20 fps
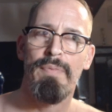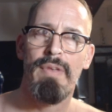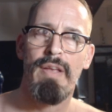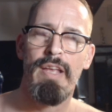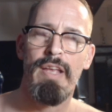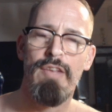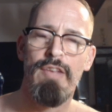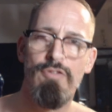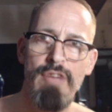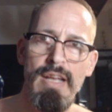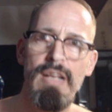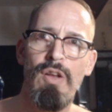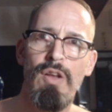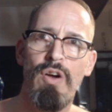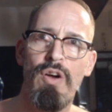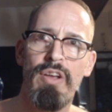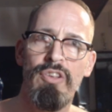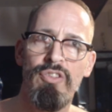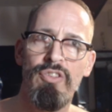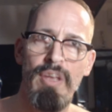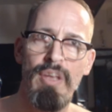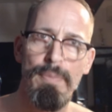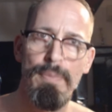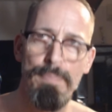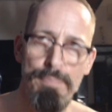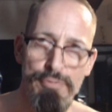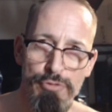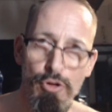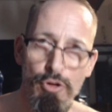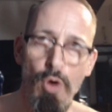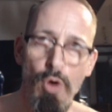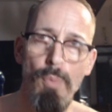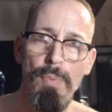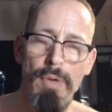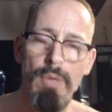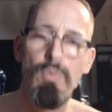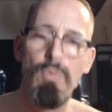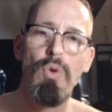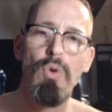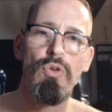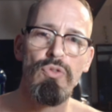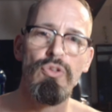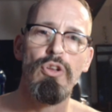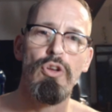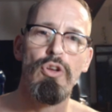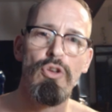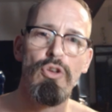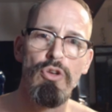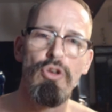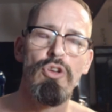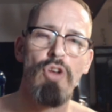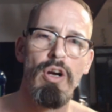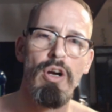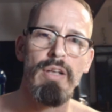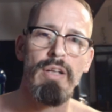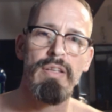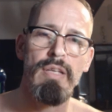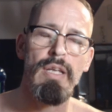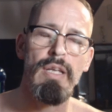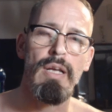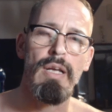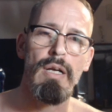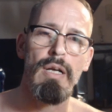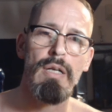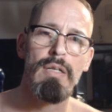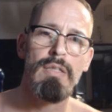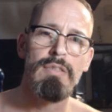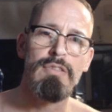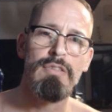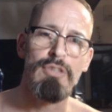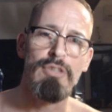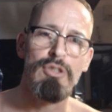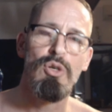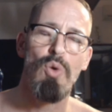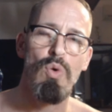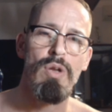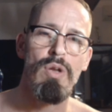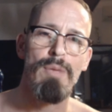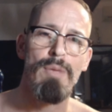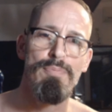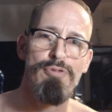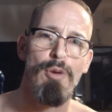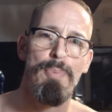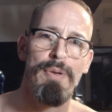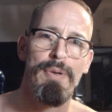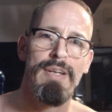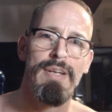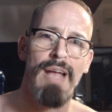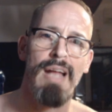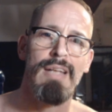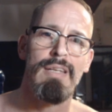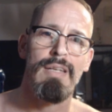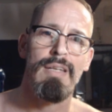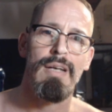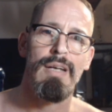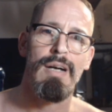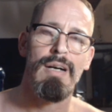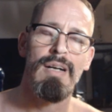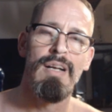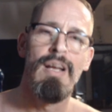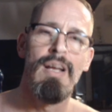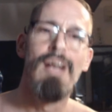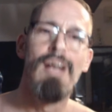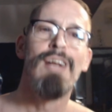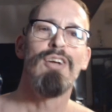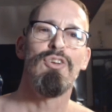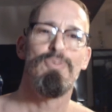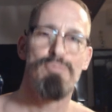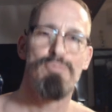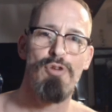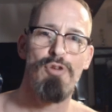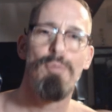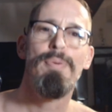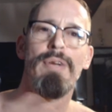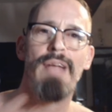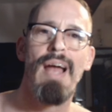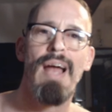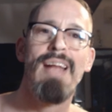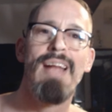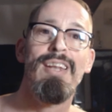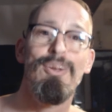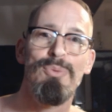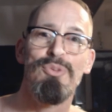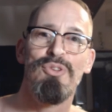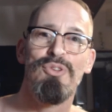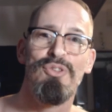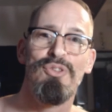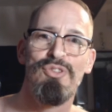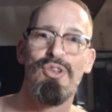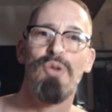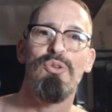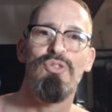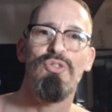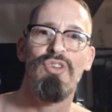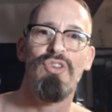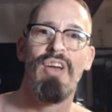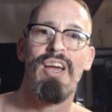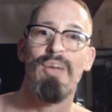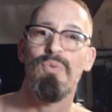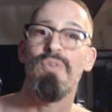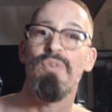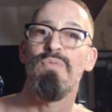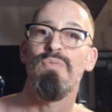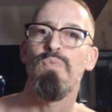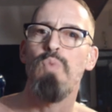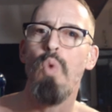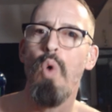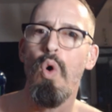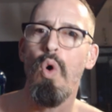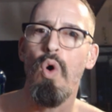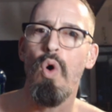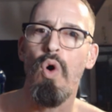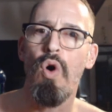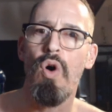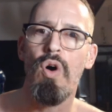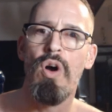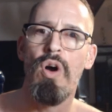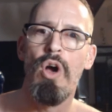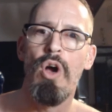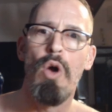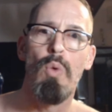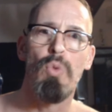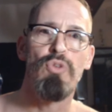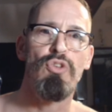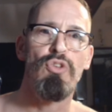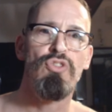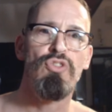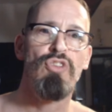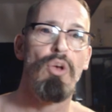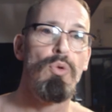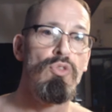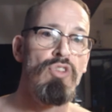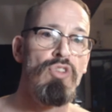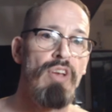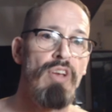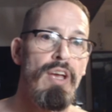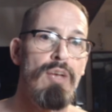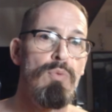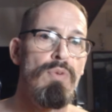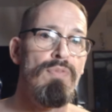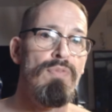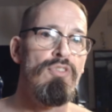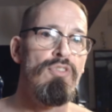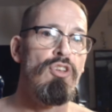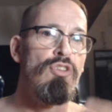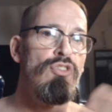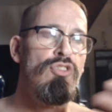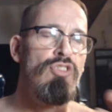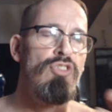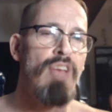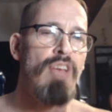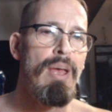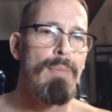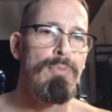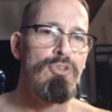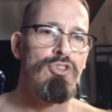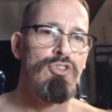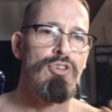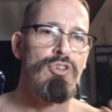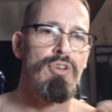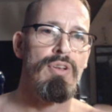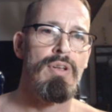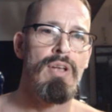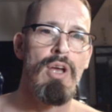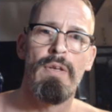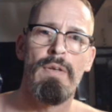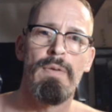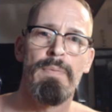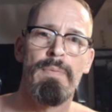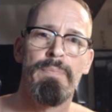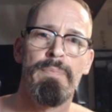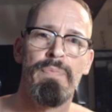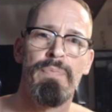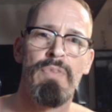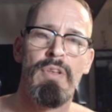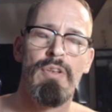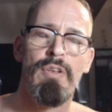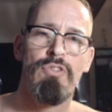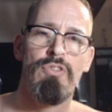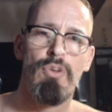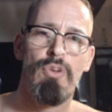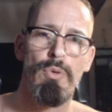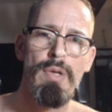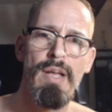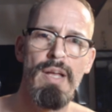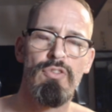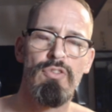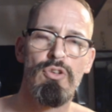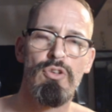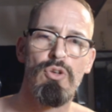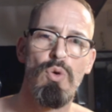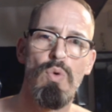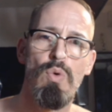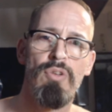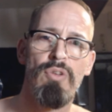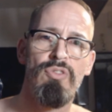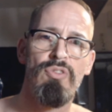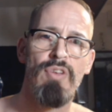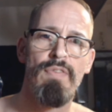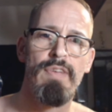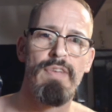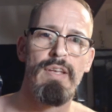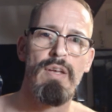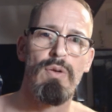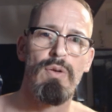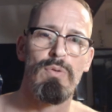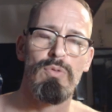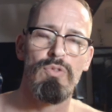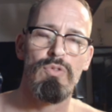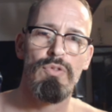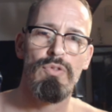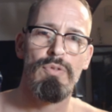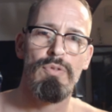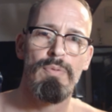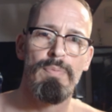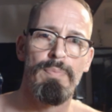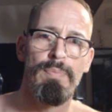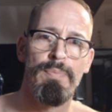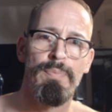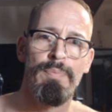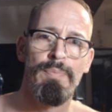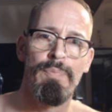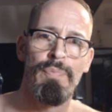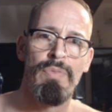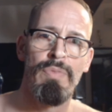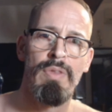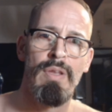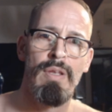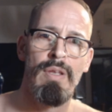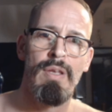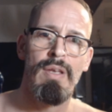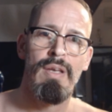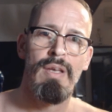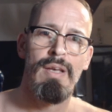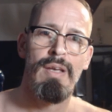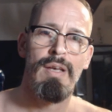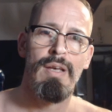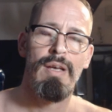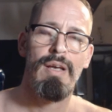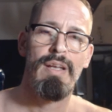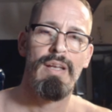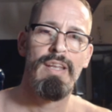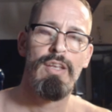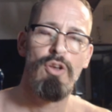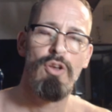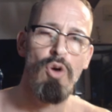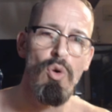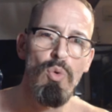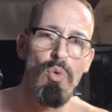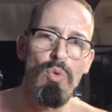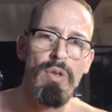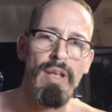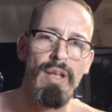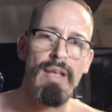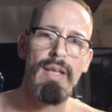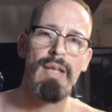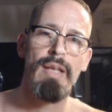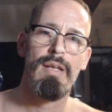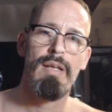he realised it probably wasn't a good idea to call it propaganda because propaganda was associated with war, was associated with deception. So he had to call it something else and he called it